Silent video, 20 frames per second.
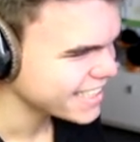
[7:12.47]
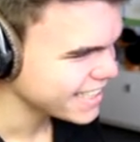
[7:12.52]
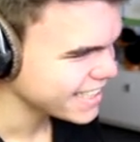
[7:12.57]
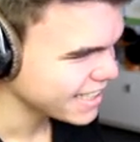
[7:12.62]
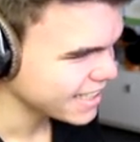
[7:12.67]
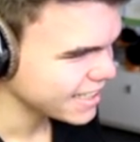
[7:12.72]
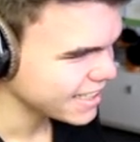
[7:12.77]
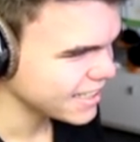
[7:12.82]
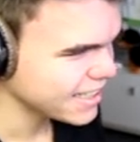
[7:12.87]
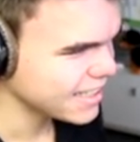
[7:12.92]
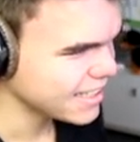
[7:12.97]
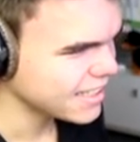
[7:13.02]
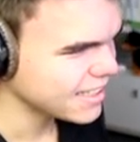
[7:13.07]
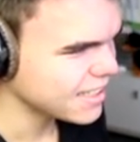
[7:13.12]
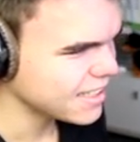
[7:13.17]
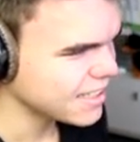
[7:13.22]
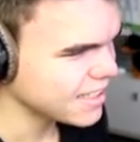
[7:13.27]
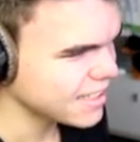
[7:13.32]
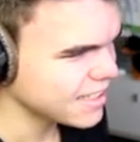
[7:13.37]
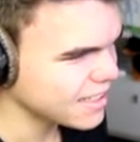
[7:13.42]

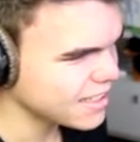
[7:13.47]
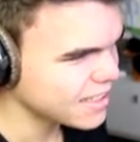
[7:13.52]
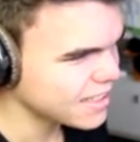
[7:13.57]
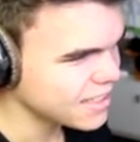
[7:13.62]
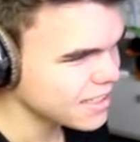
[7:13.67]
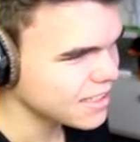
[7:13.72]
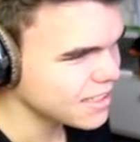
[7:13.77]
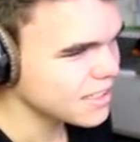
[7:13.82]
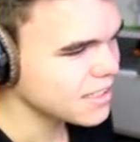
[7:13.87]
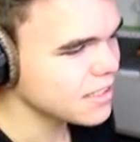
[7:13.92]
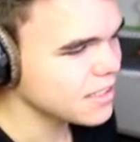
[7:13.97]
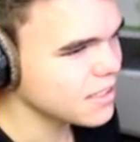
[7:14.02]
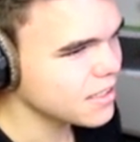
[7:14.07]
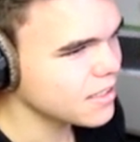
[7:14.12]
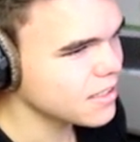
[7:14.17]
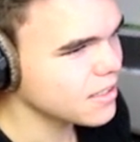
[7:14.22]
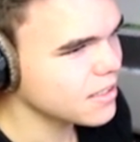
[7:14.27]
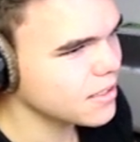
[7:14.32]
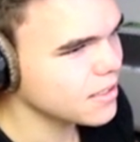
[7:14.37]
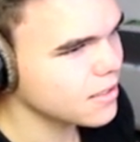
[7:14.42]

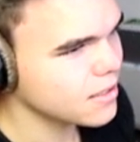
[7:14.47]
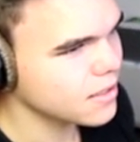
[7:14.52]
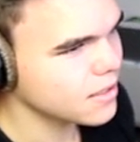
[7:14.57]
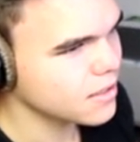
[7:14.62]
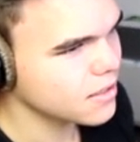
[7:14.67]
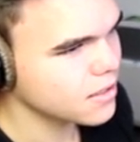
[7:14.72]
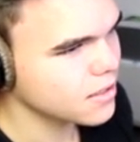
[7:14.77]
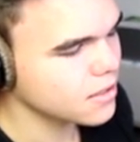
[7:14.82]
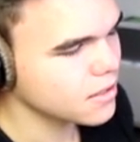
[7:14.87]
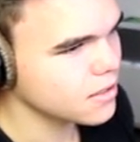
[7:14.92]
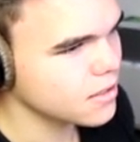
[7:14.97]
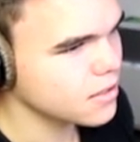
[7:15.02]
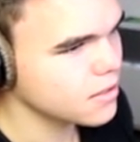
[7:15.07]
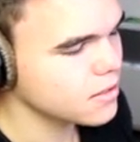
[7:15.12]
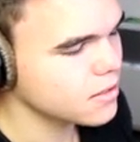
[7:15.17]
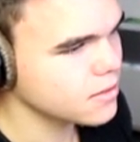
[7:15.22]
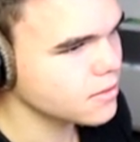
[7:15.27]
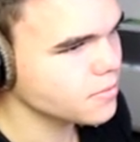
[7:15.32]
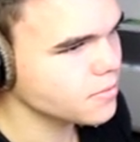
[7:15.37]
[no speech]